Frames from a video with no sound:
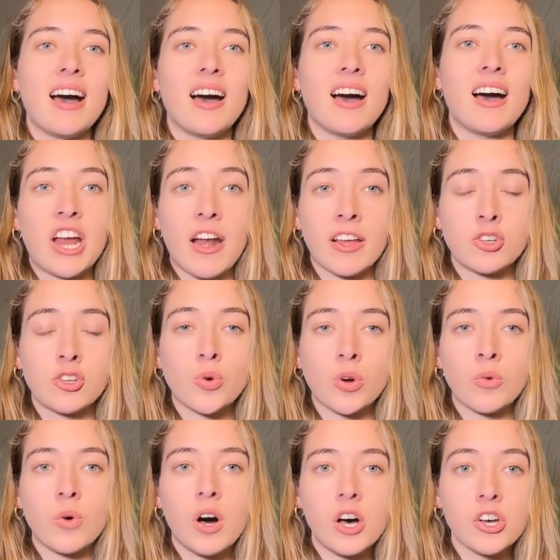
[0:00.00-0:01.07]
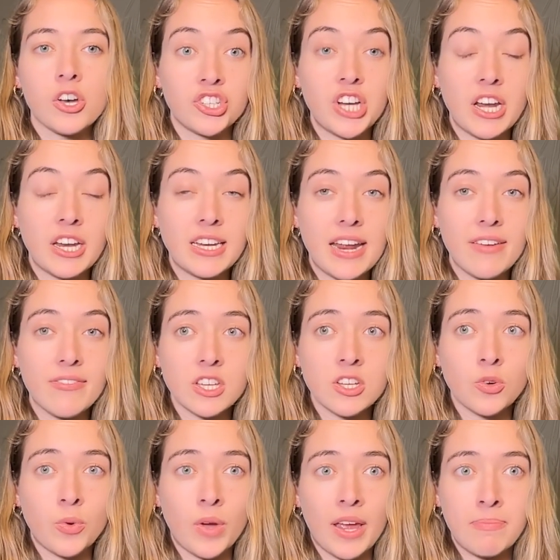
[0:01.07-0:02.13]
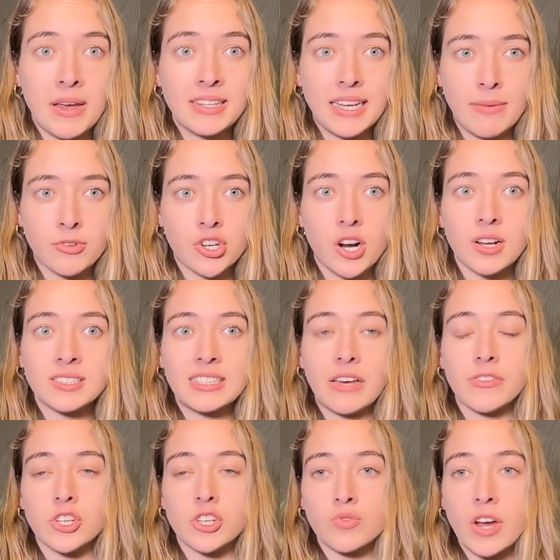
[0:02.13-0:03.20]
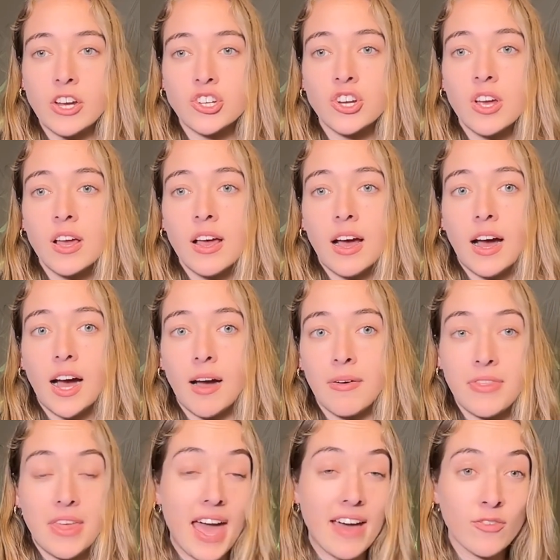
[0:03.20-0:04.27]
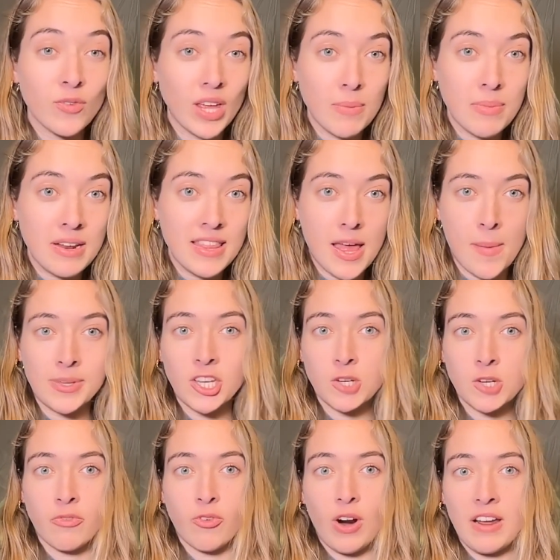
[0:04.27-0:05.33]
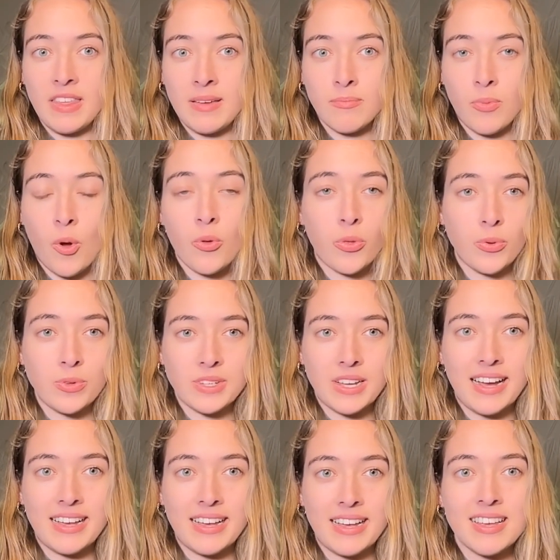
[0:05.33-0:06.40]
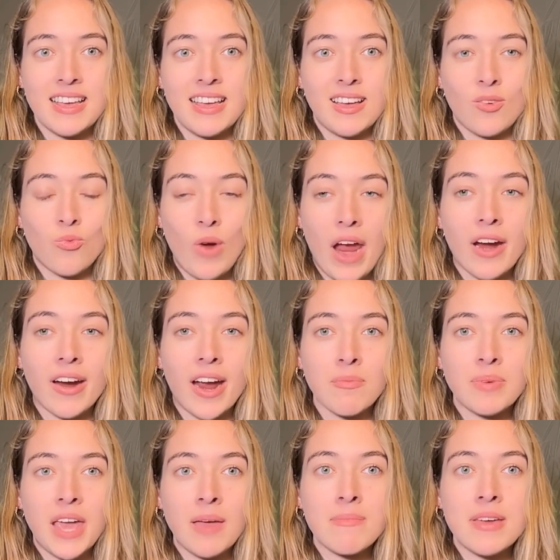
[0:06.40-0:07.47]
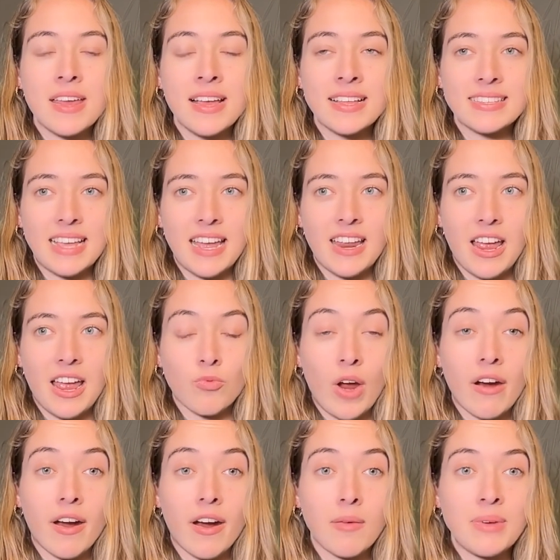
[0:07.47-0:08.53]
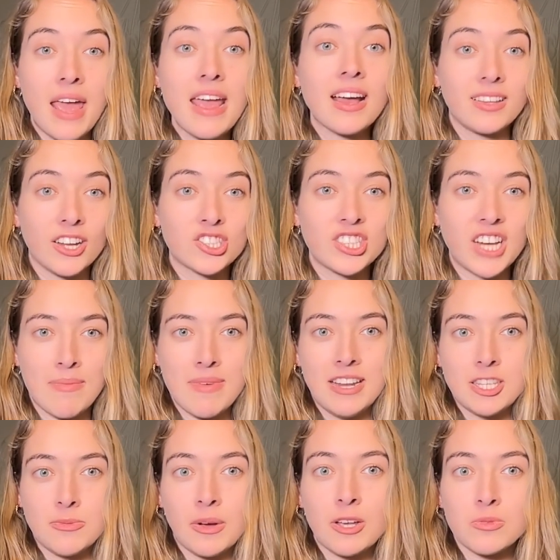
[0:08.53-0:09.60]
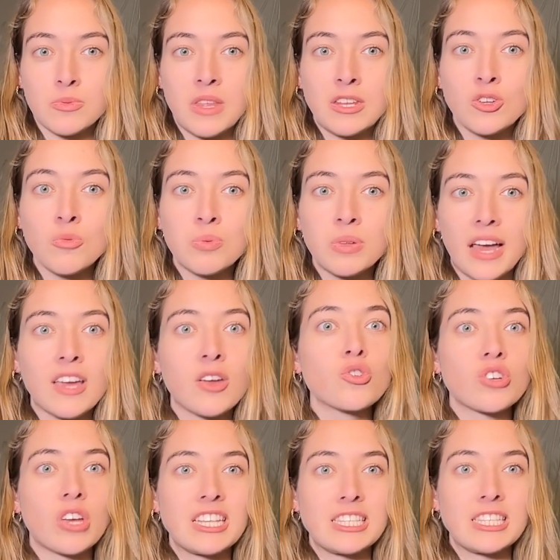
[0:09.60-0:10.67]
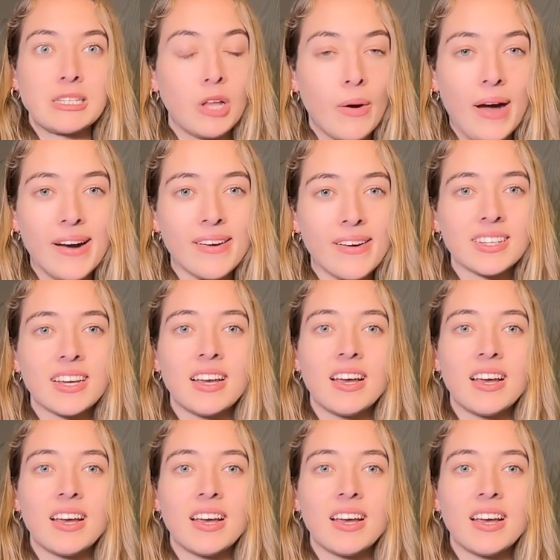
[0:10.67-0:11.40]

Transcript: Shout out to Jordan Walsh and JD Davison, who hit big time shots down the stretch. And they haven't really been in that position before. I think both those guys, rare NBA minutes and rare NBA clutch time minutes, because when they do play, usually it's a blowout.